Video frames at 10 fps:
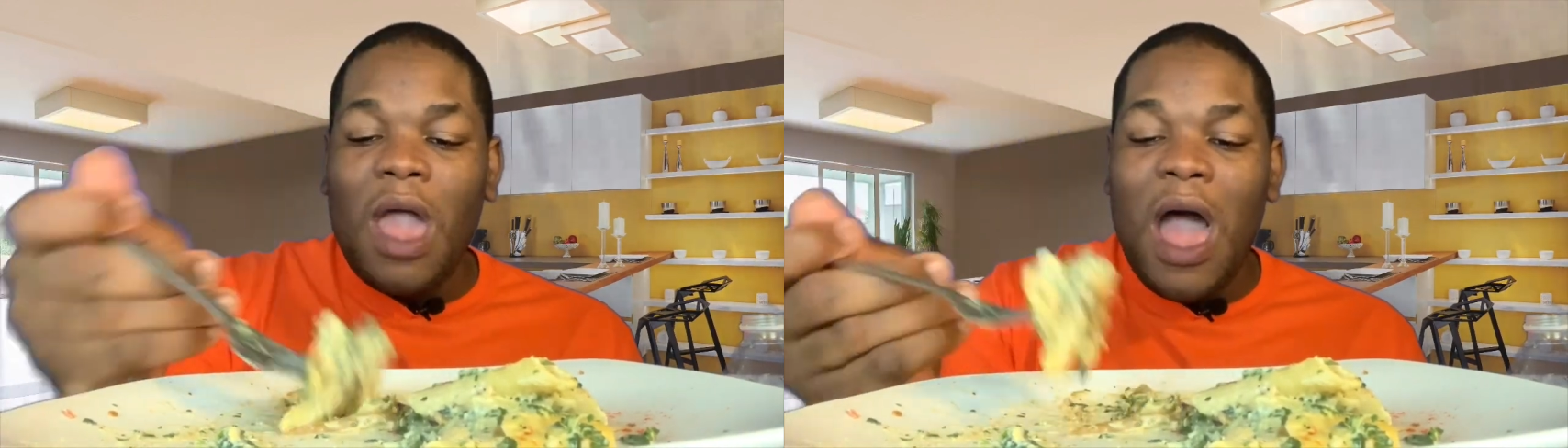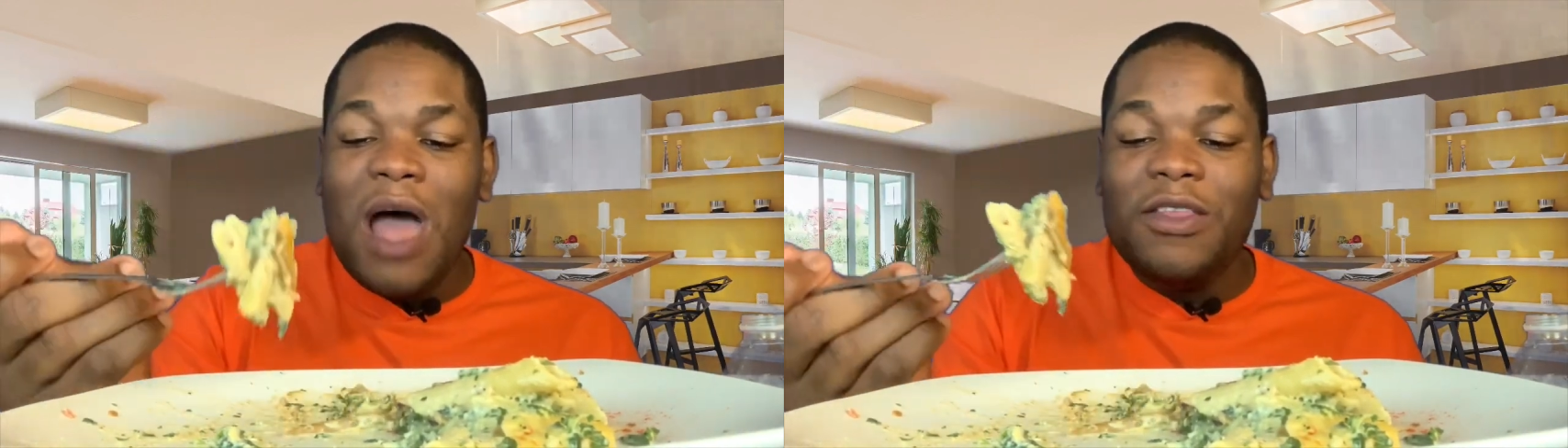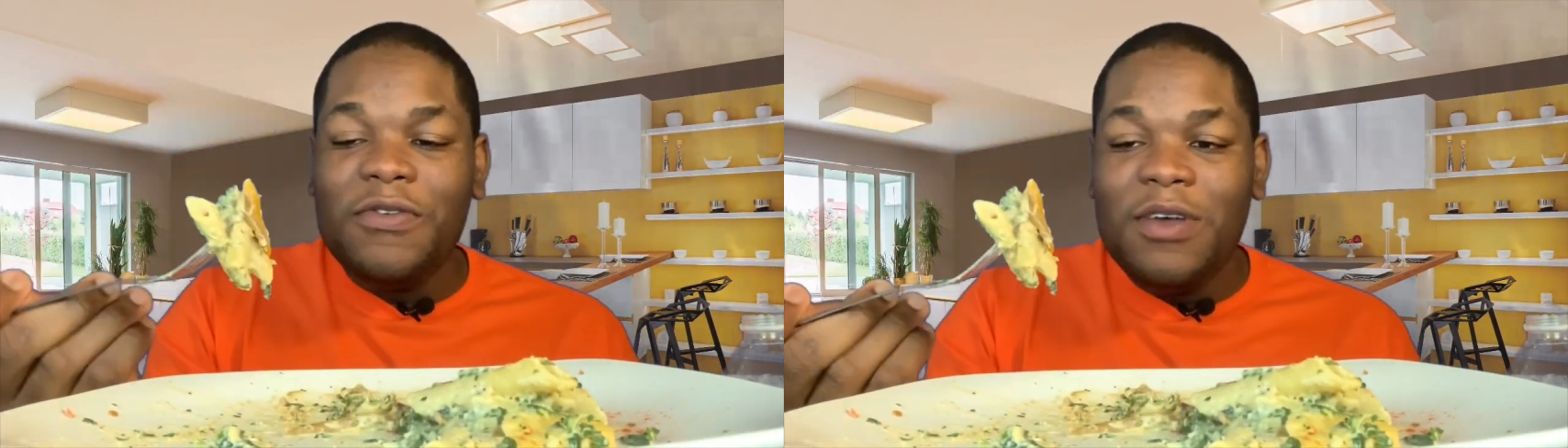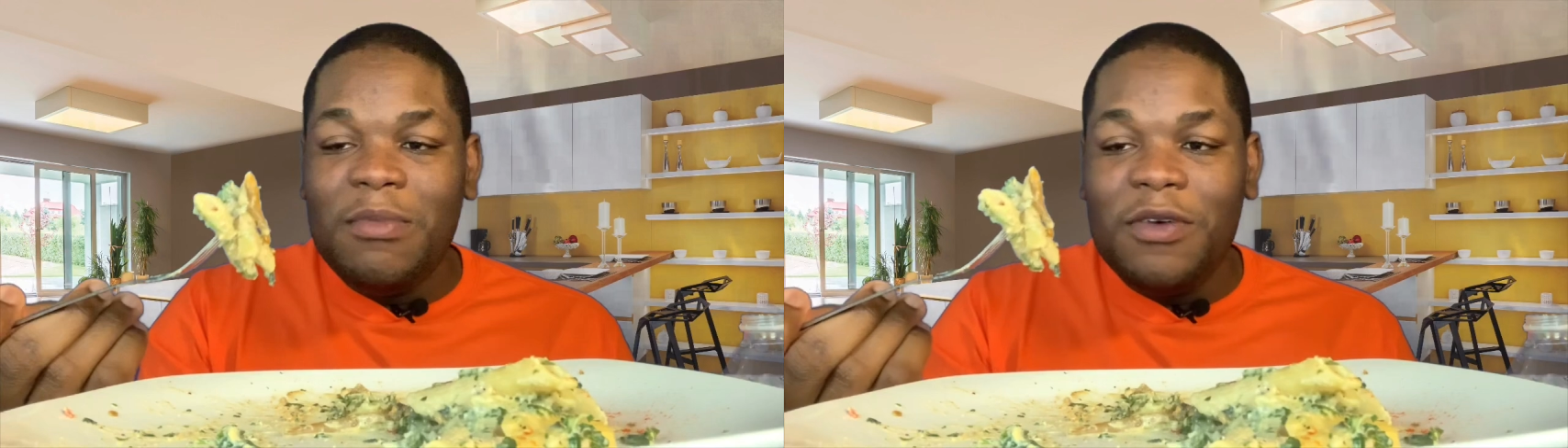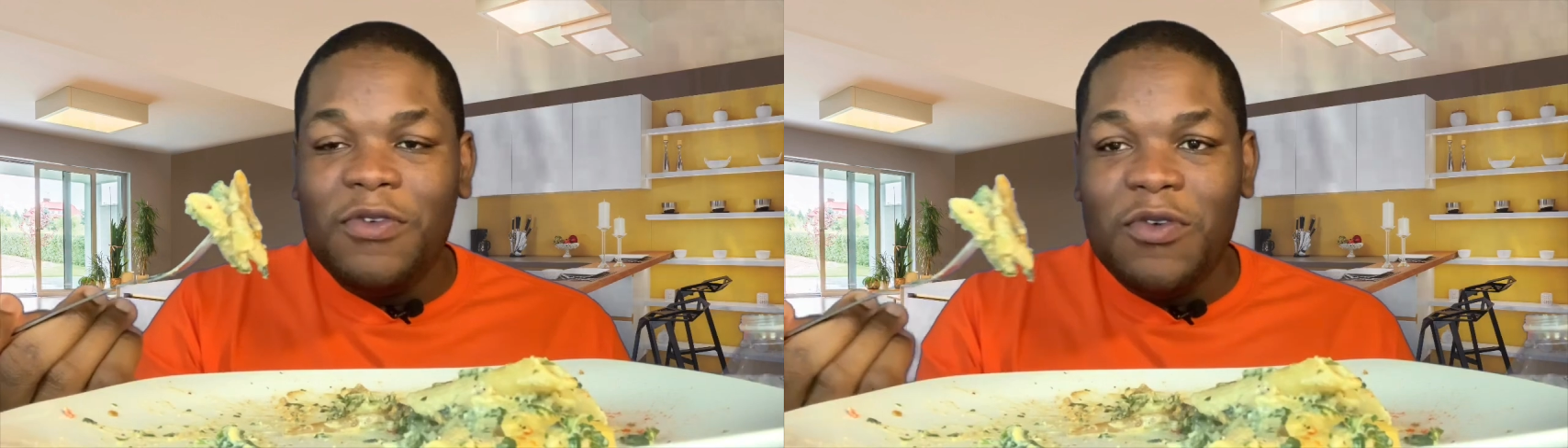I had to
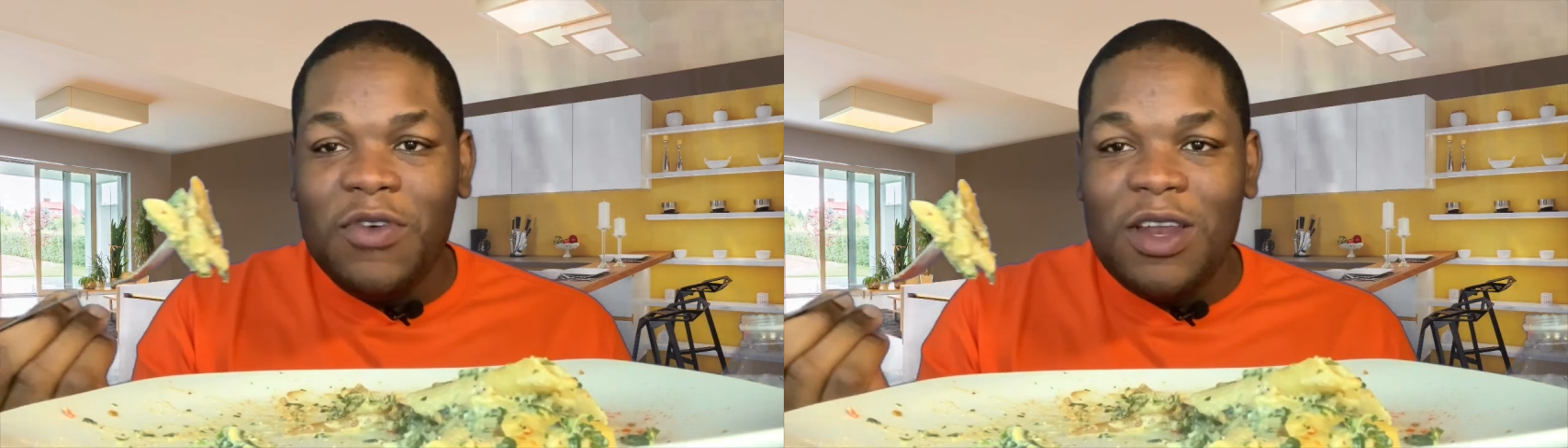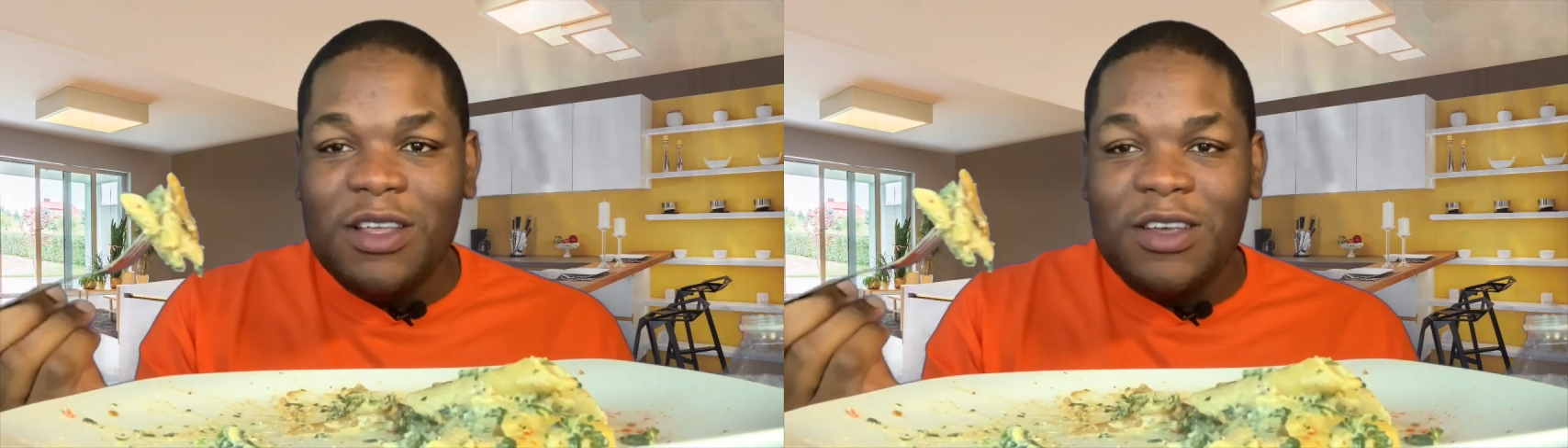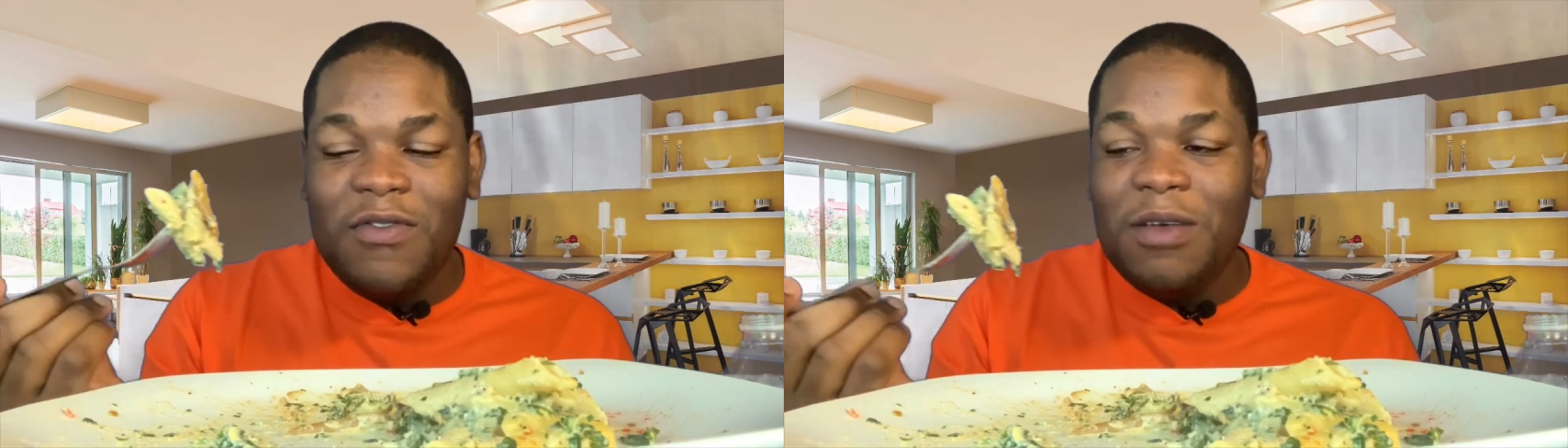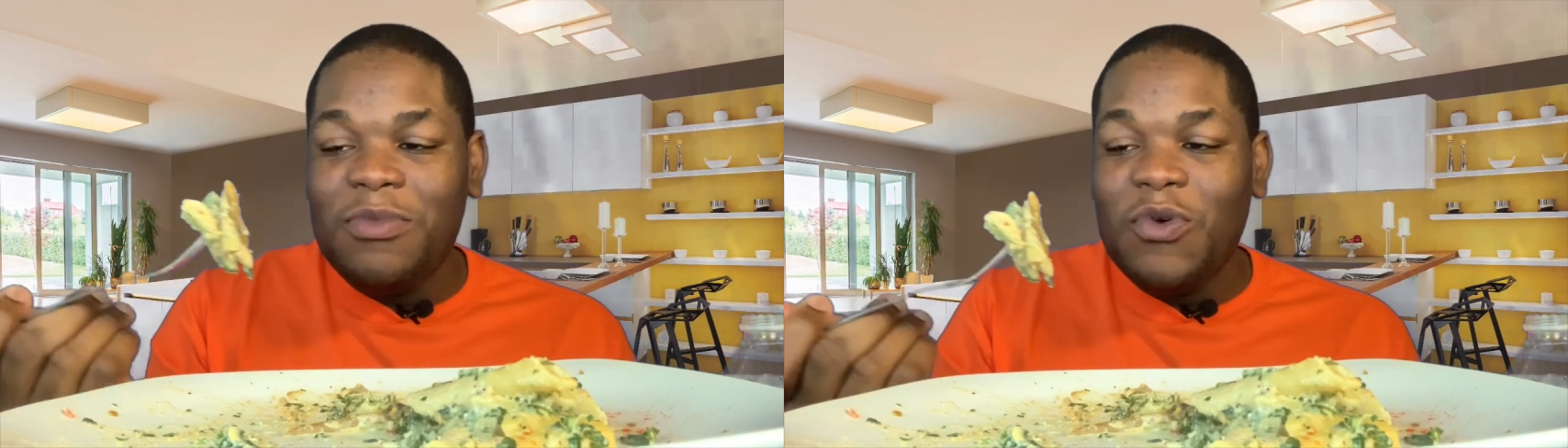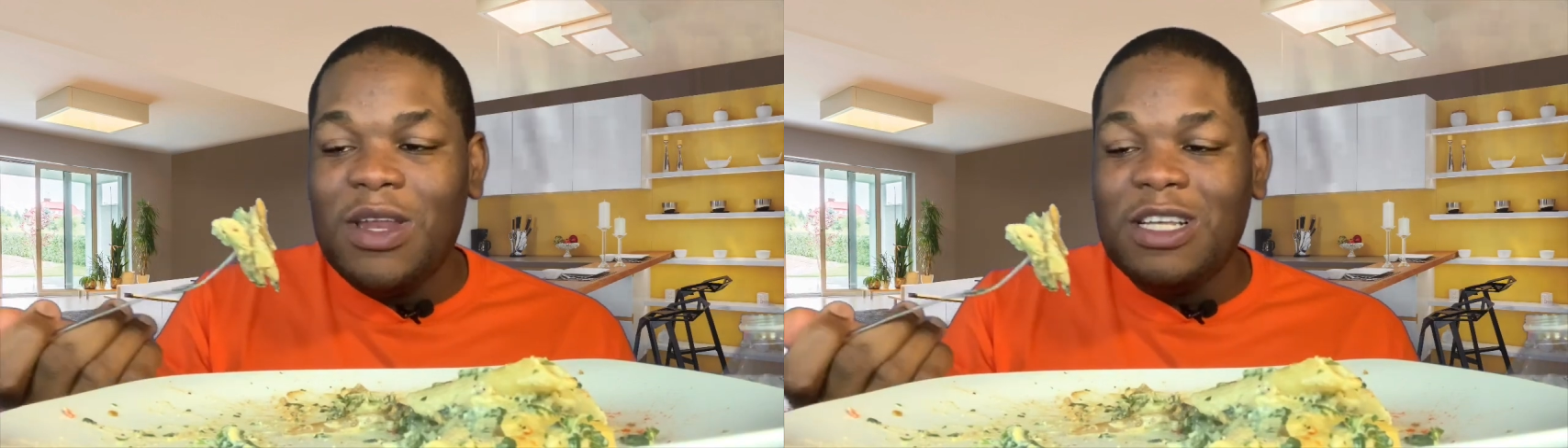film a few videos of
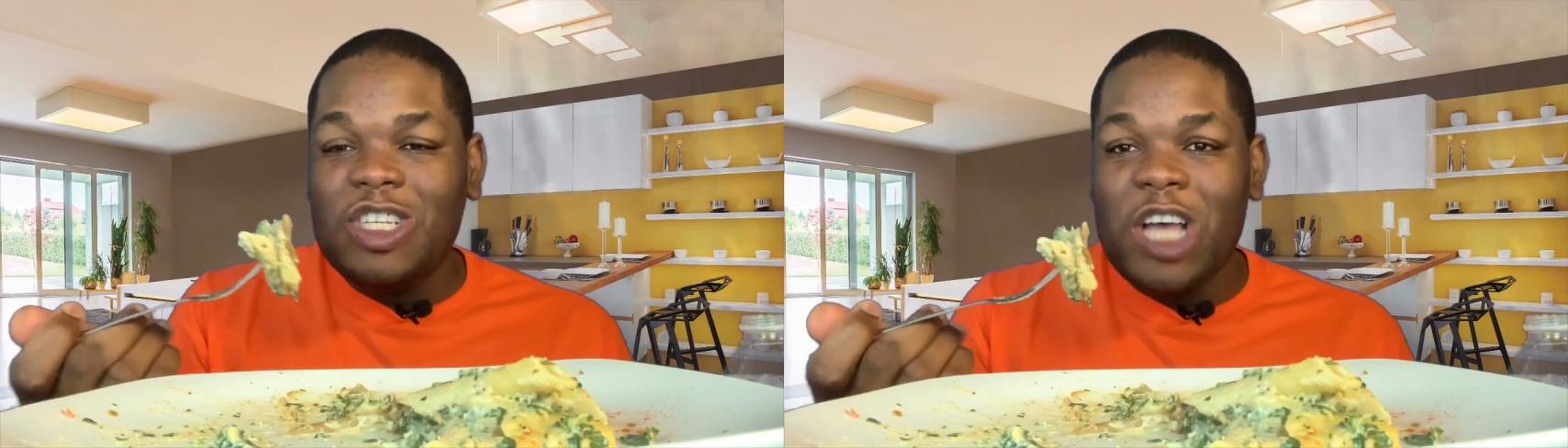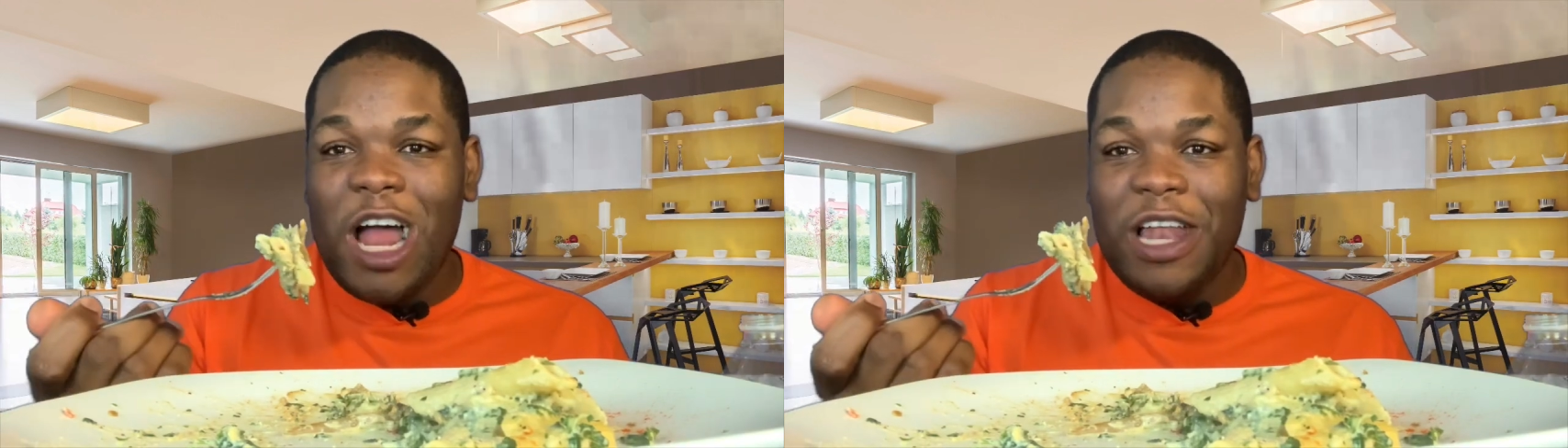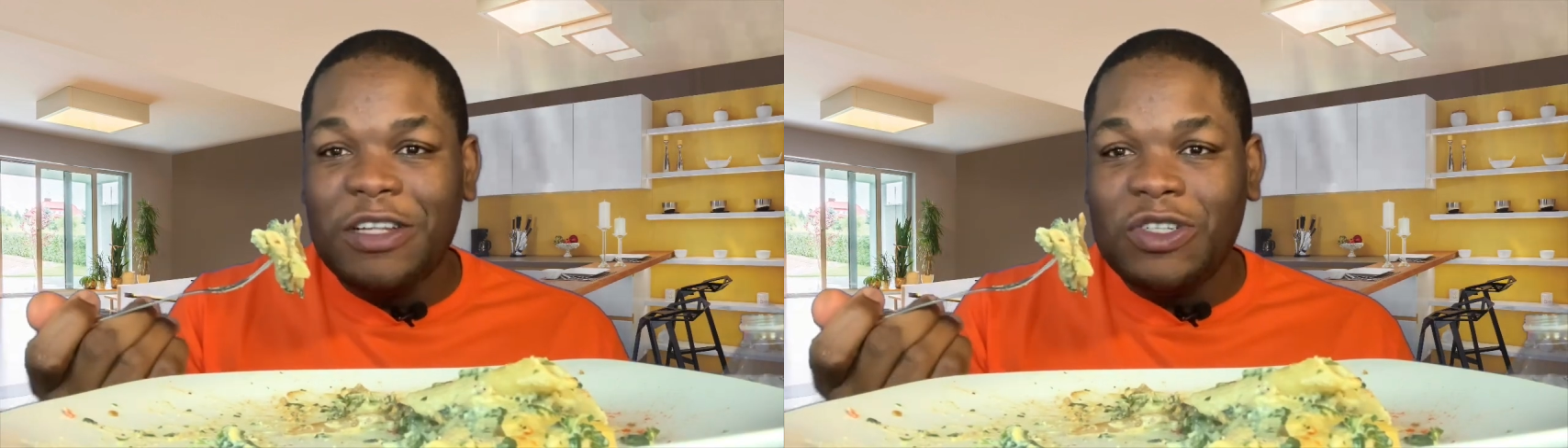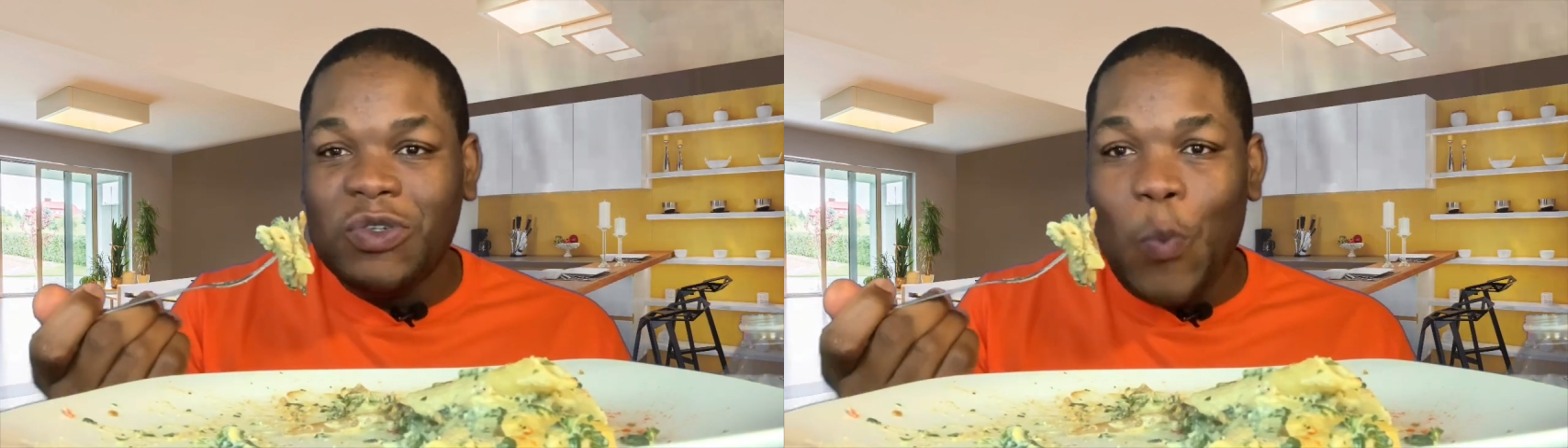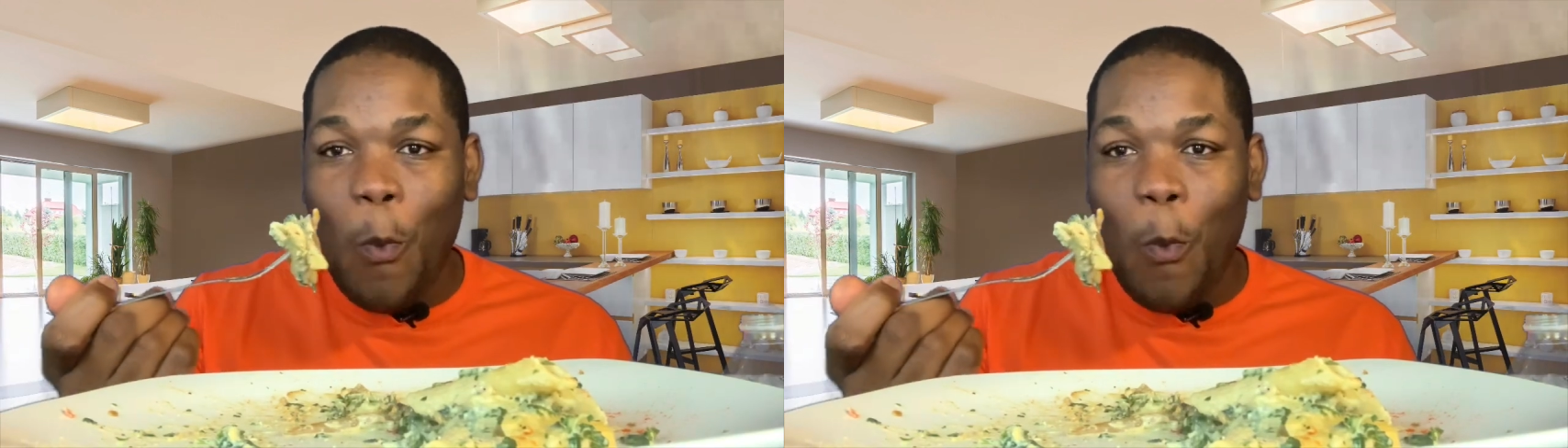him doing a challenge.